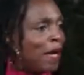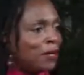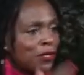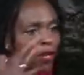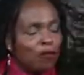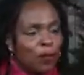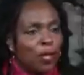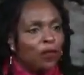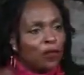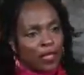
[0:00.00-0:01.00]
made herself
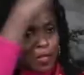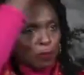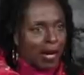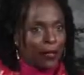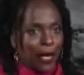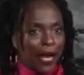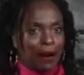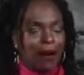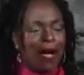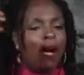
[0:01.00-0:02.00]
beautiful and sprayed her
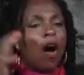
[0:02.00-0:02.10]
hair.